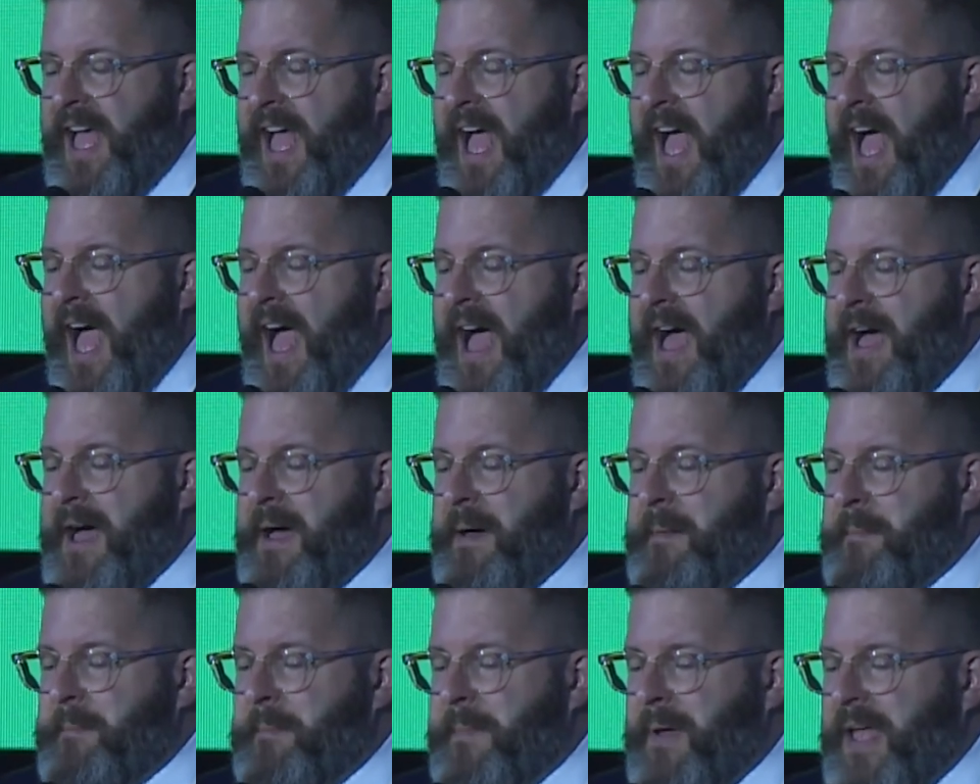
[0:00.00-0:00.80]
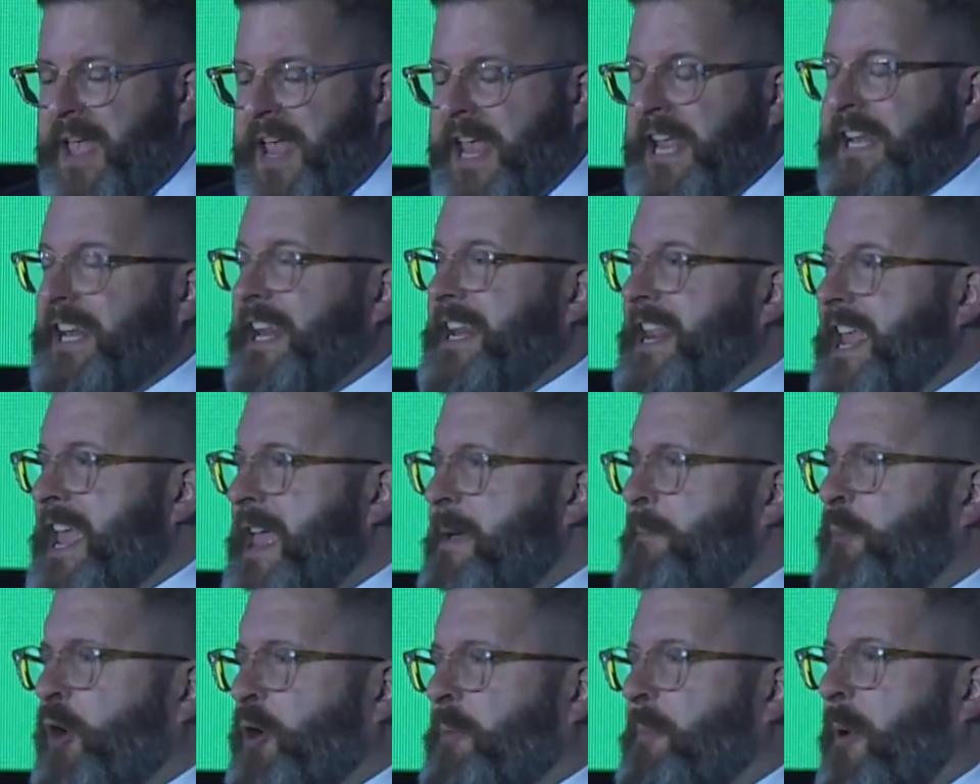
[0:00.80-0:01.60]
um, in an
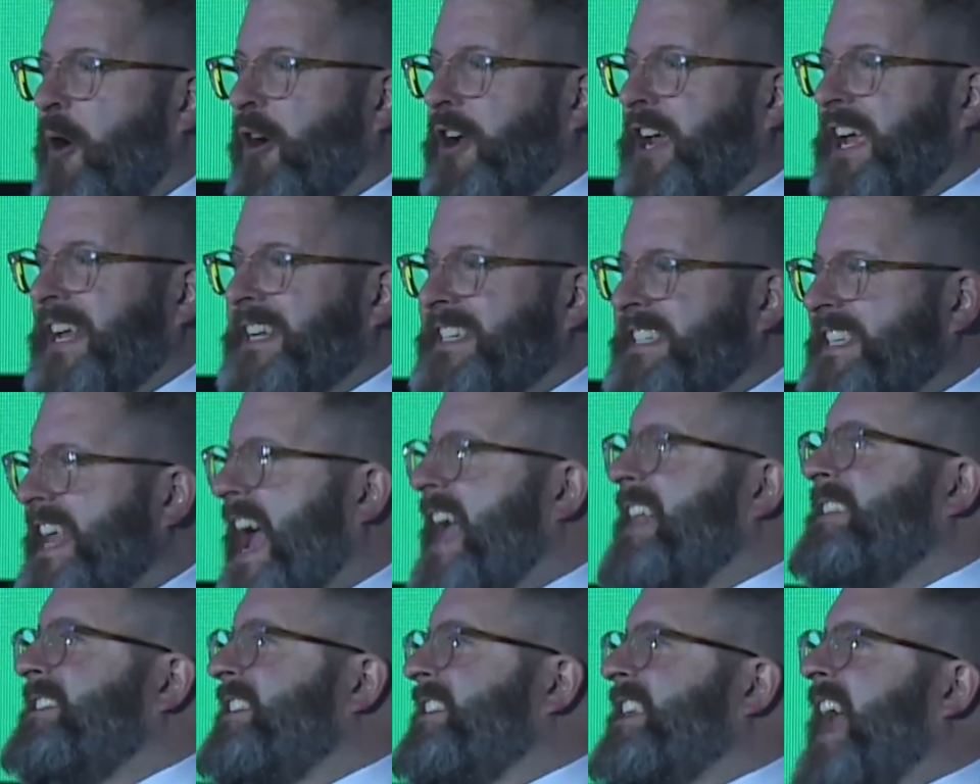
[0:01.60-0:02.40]
ebook market tends to